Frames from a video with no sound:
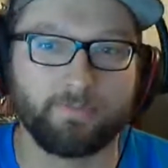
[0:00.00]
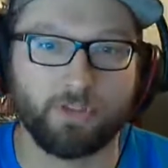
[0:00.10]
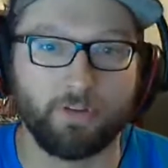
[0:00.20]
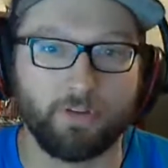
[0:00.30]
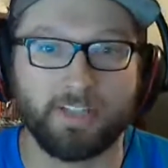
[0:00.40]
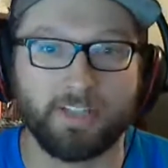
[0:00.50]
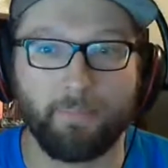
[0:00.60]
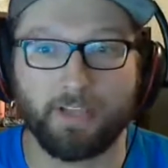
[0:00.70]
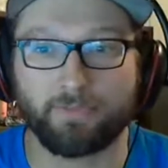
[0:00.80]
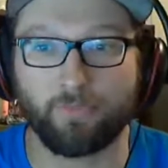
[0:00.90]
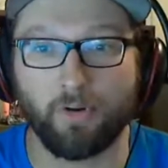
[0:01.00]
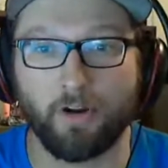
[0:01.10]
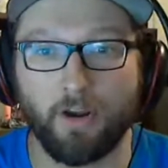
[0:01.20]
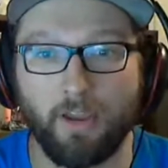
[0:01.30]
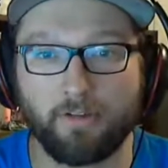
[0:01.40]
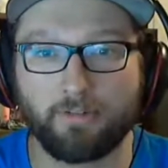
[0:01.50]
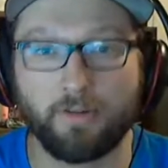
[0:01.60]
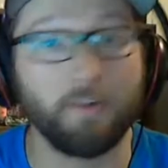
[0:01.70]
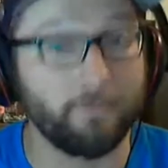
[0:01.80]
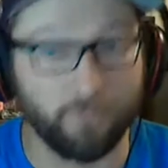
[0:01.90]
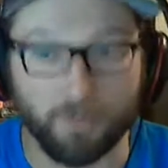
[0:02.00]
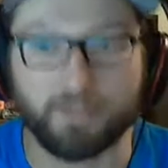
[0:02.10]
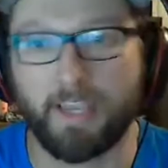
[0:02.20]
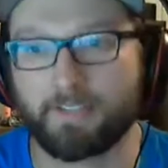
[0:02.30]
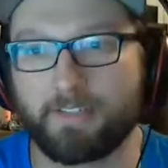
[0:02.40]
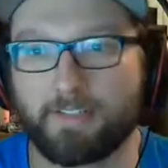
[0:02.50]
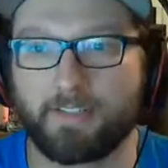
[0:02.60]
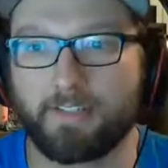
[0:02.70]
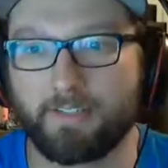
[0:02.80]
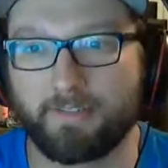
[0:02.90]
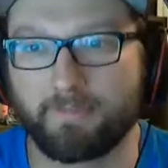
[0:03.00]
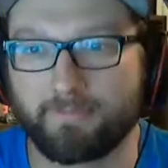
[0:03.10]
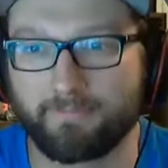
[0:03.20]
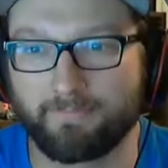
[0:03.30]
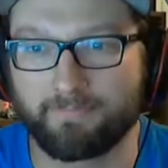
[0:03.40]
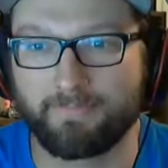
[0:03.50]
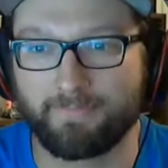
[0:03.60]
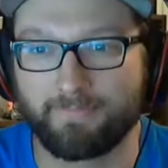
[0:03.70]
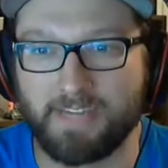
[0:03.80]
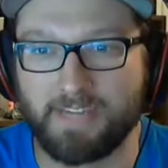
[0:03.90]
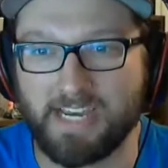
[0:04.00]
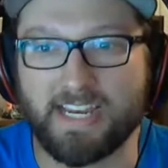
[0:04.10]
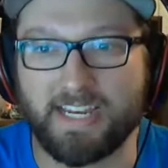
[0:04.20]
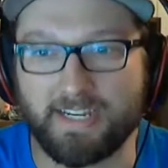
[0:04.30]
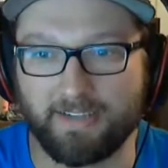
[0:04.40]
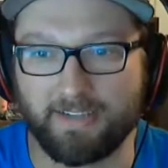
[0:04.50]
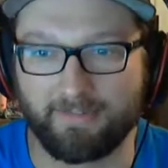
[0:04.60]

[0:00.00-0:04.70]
So he's on pace for 4 sacks this season. Neat.